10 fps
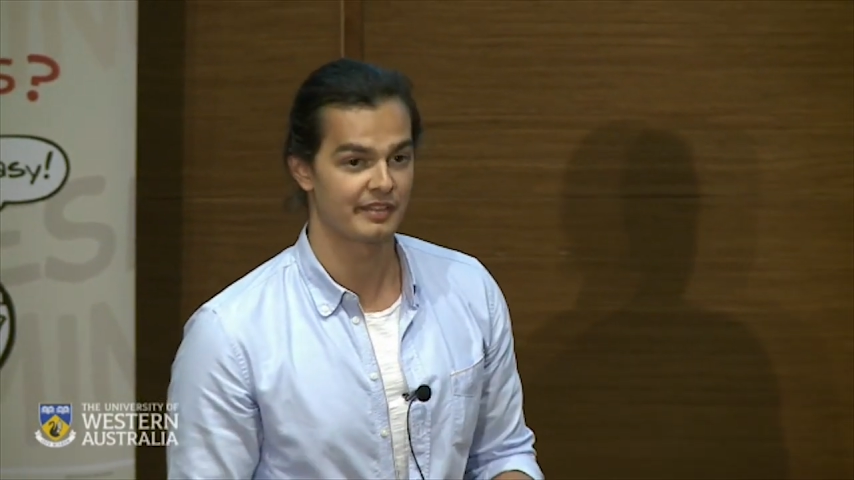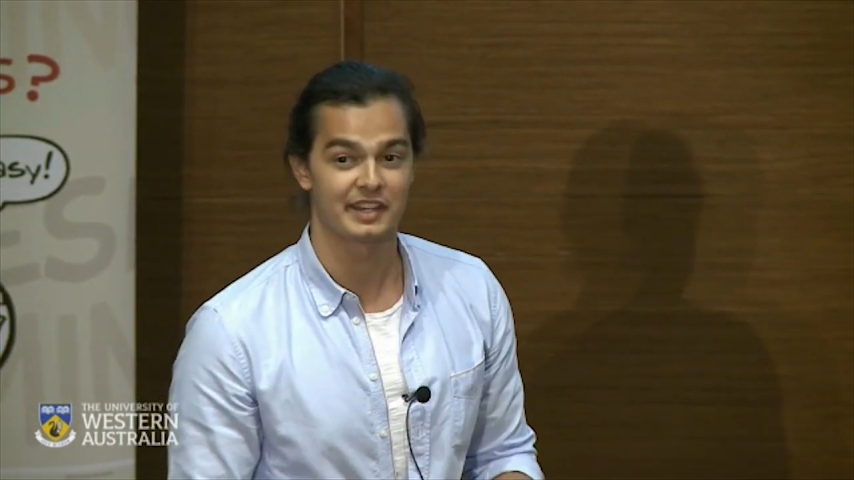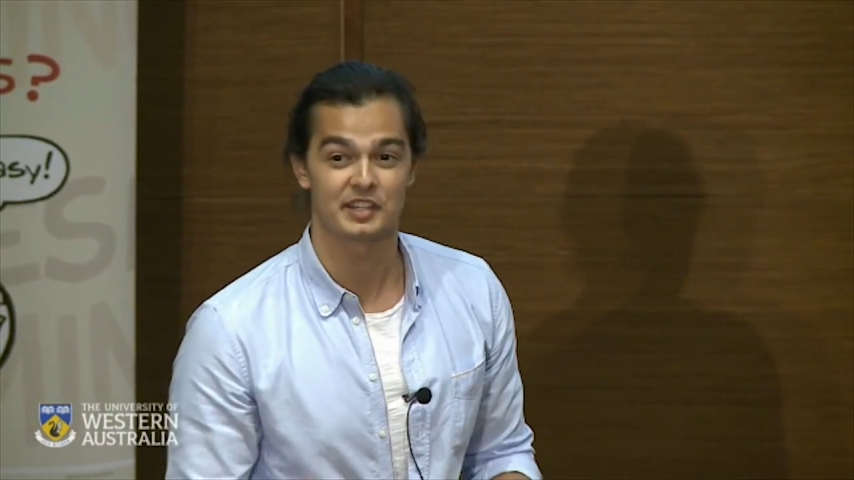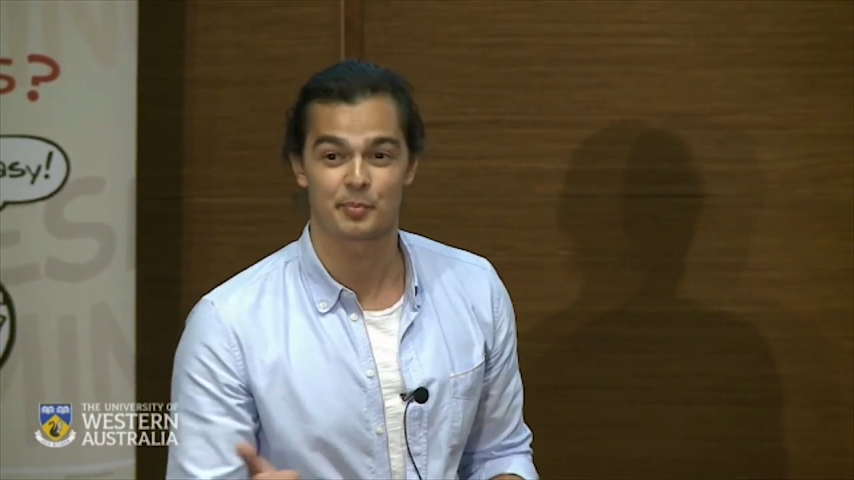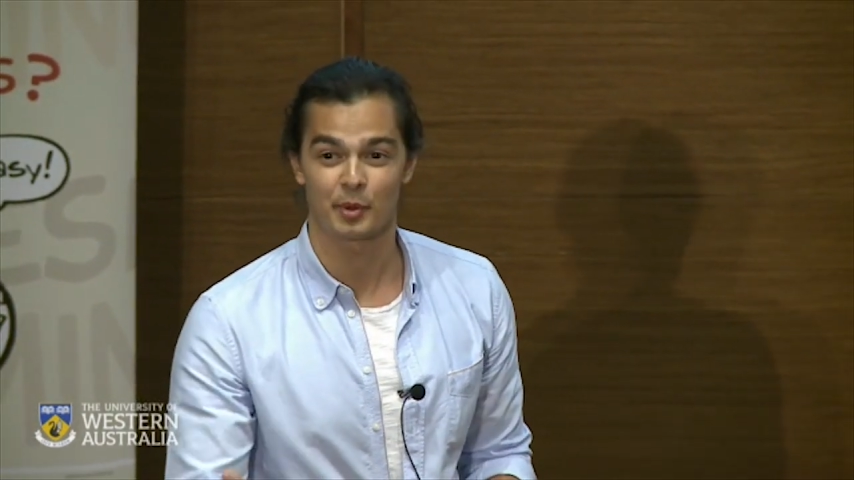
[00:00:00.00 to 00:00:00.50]
that
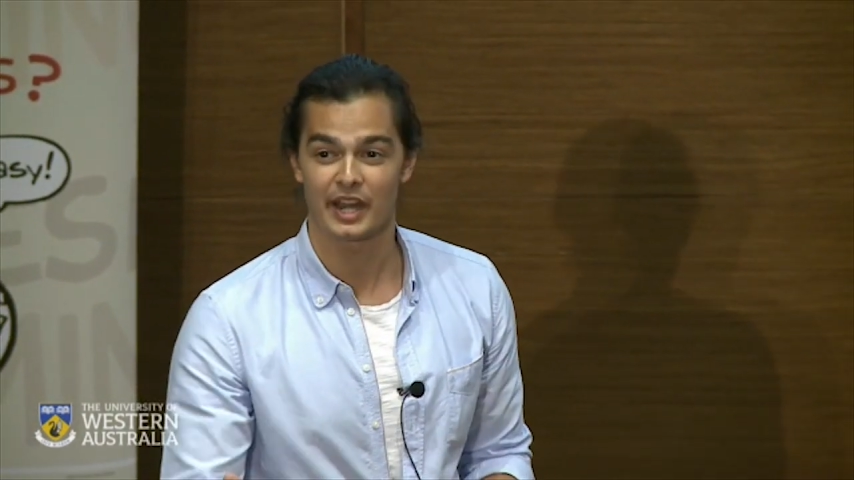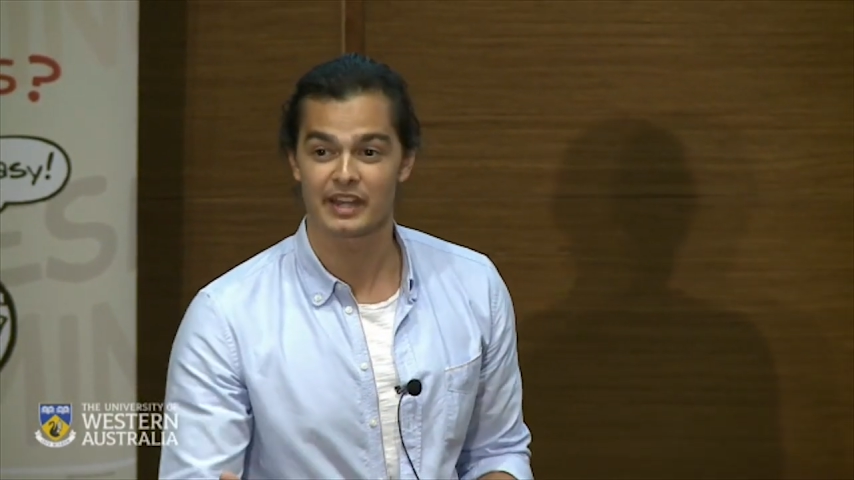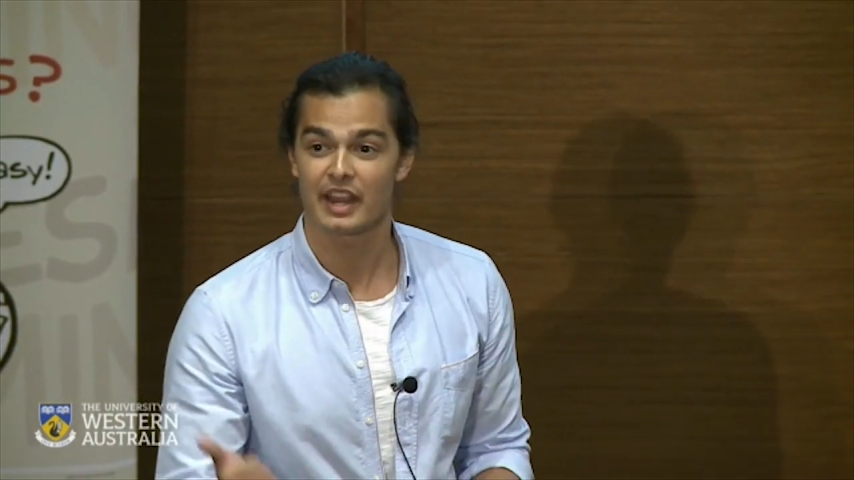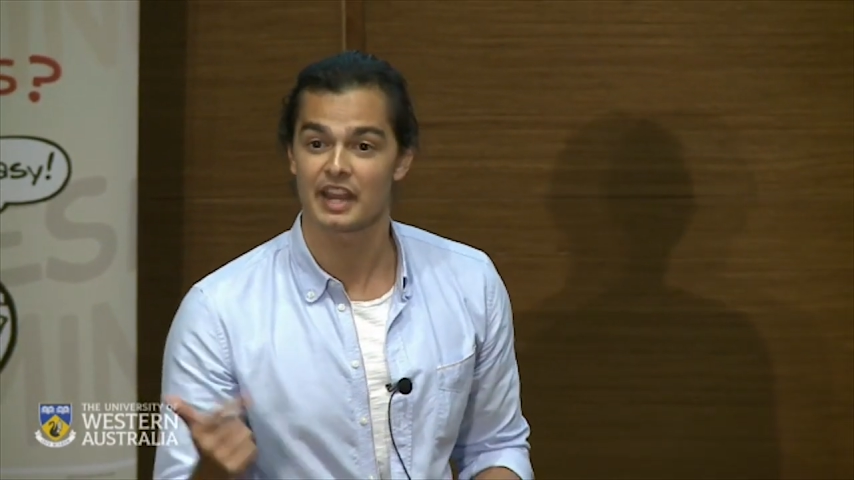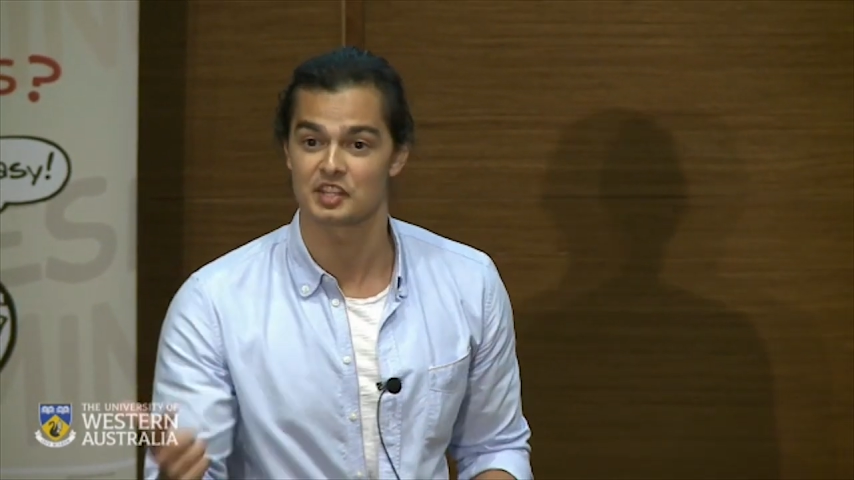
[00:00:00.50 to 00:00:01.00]
is,
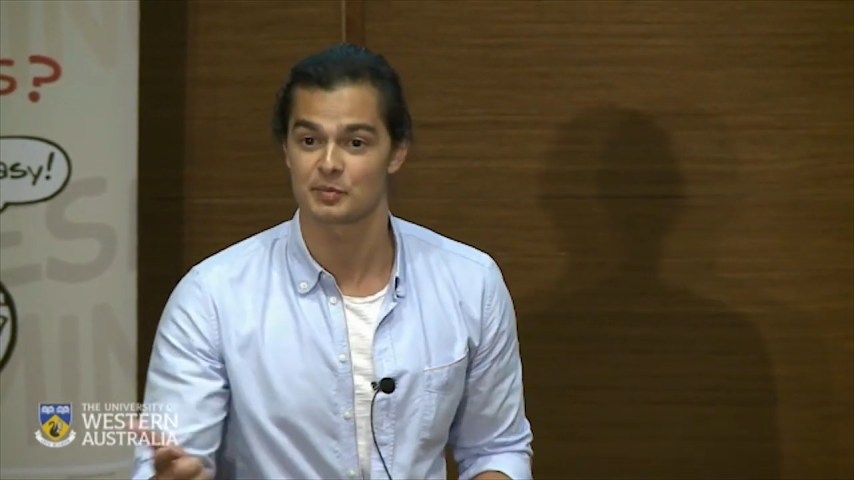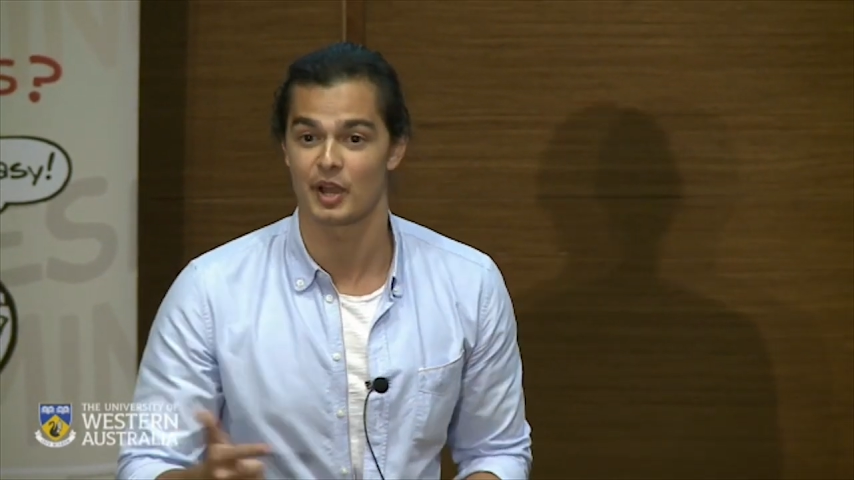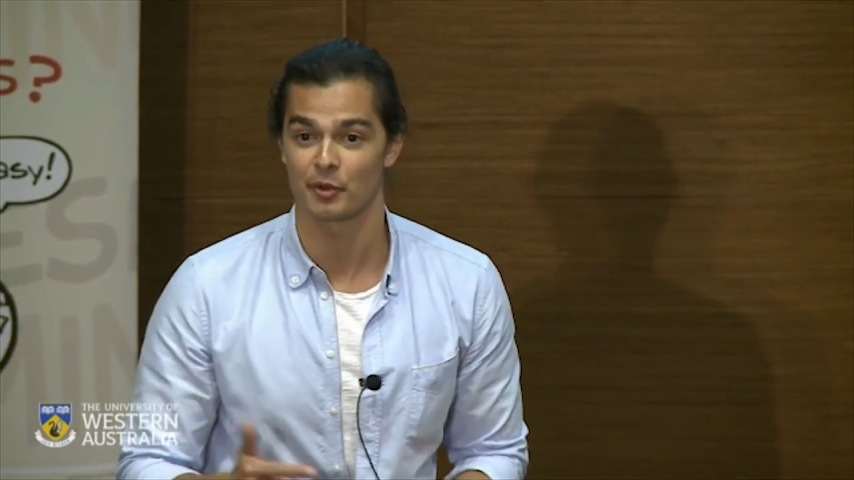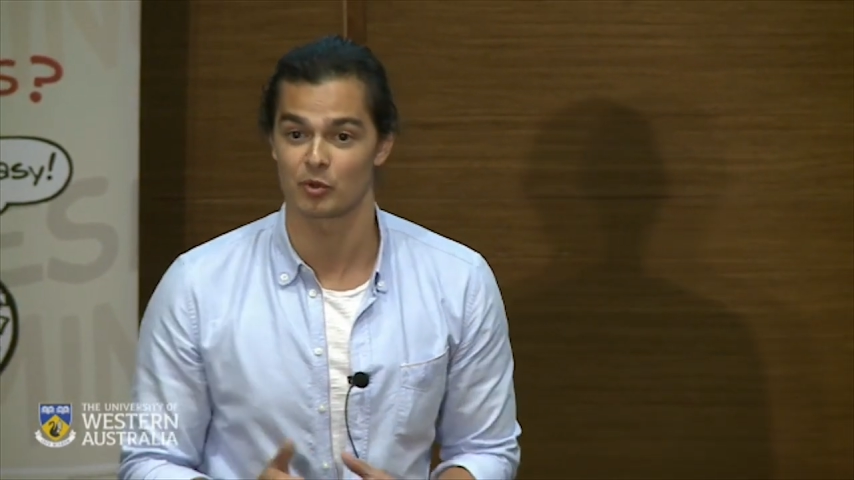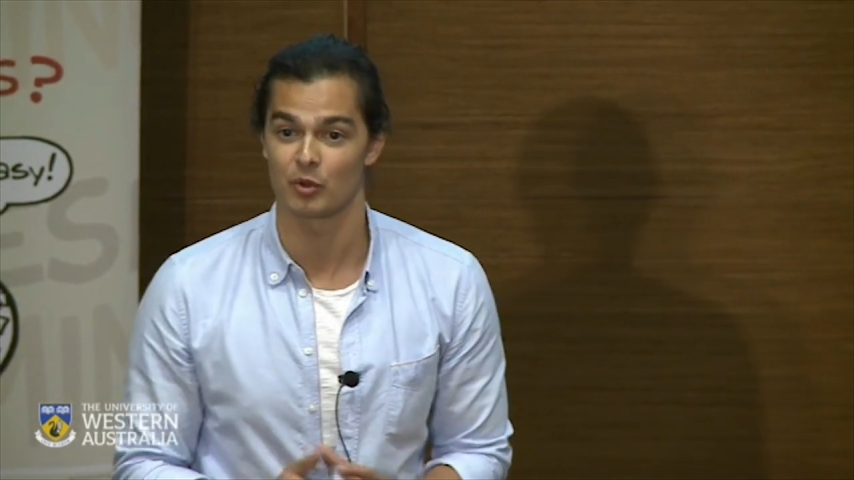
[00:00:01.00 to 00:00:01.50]
brain and
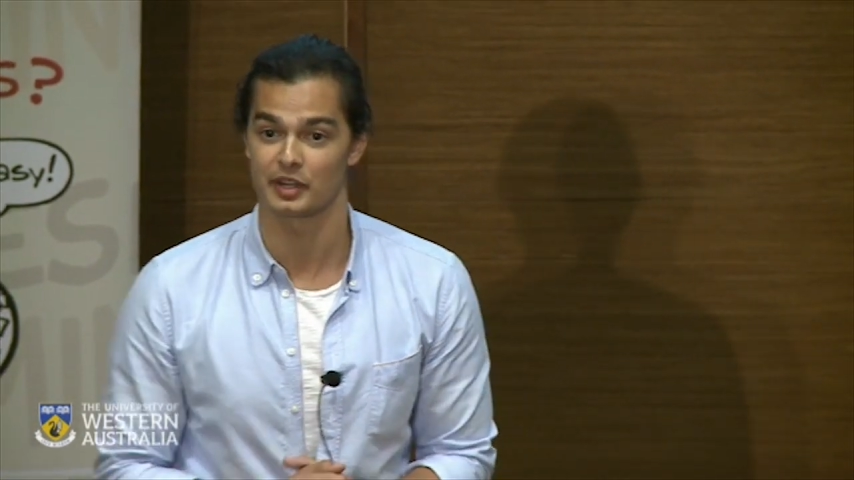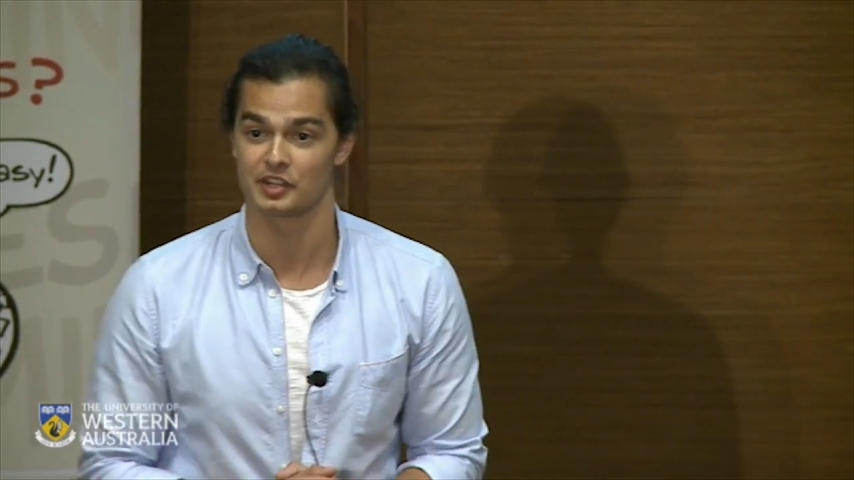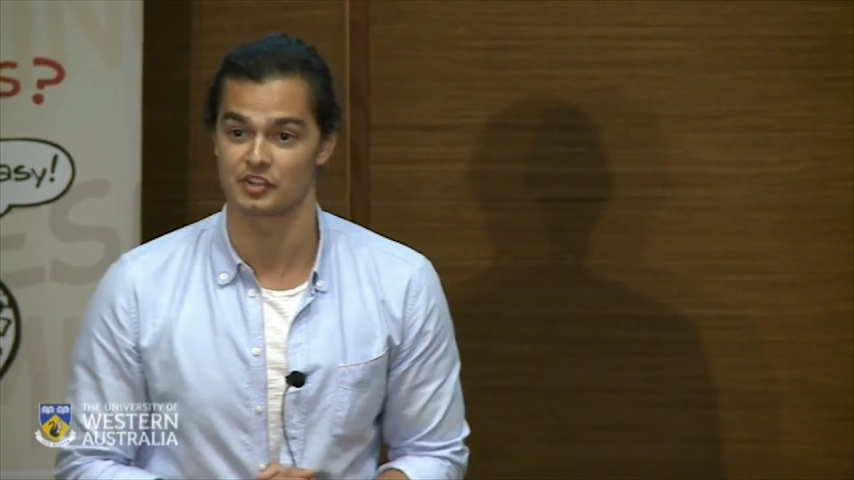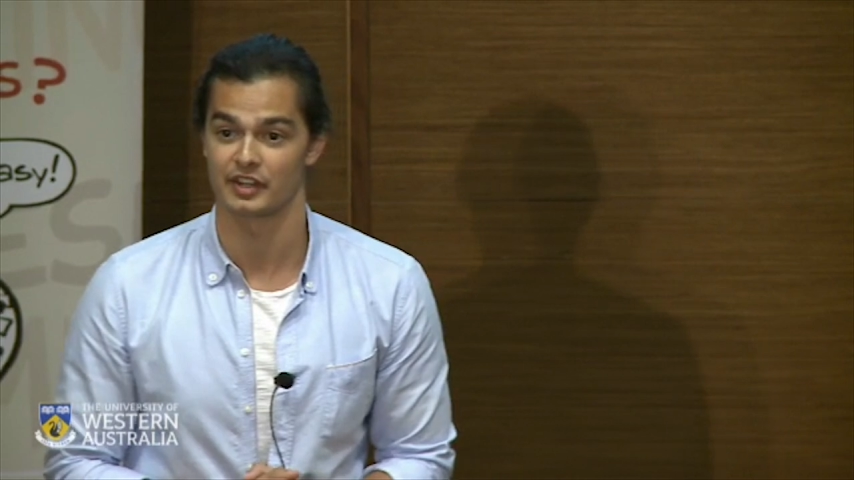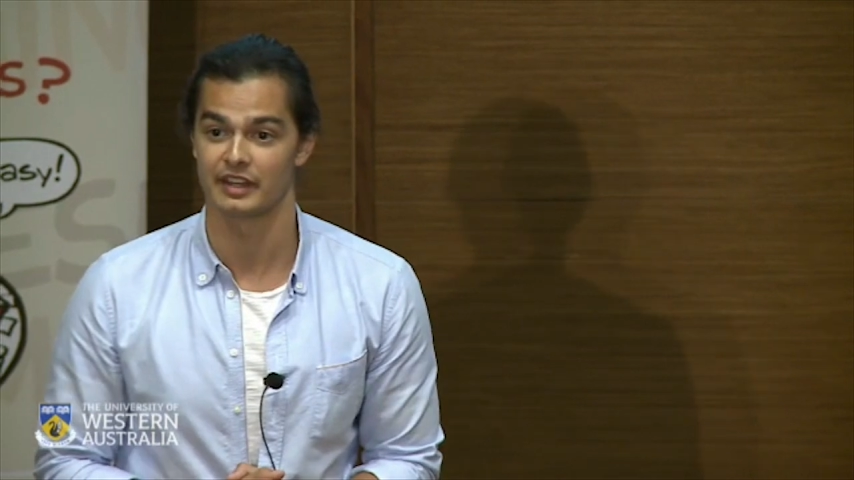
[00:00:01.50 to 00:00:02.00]
spinal cord
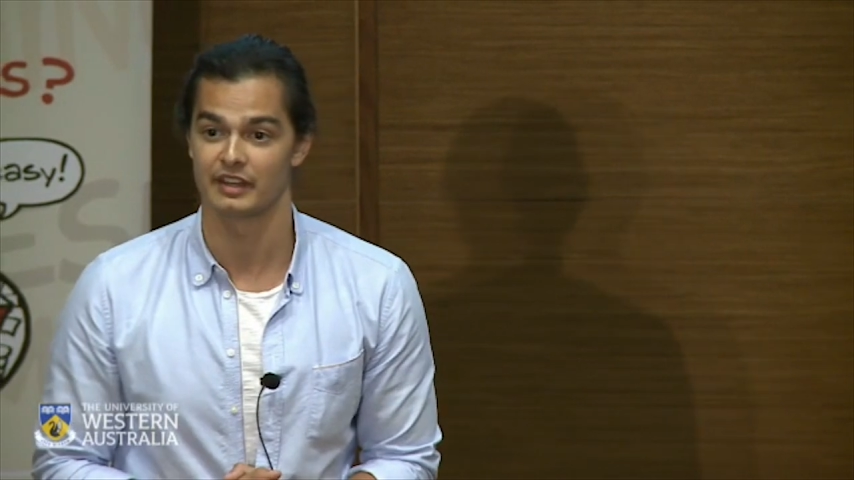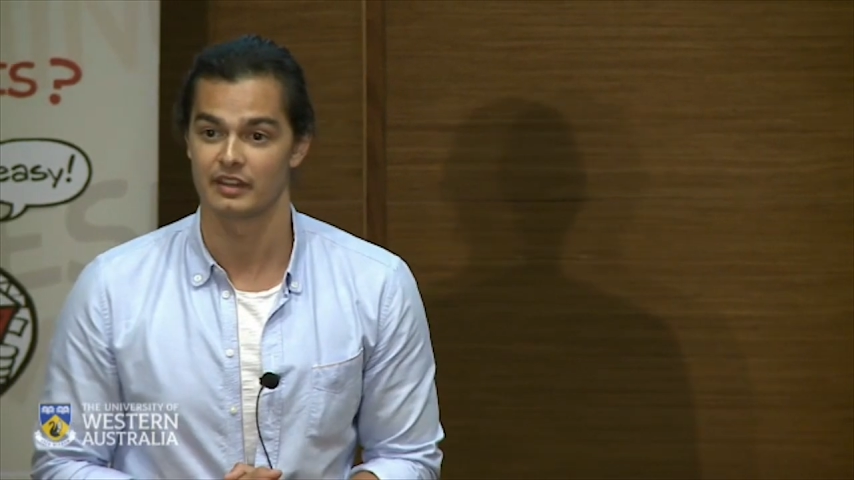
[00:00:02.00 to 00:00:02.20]
injury.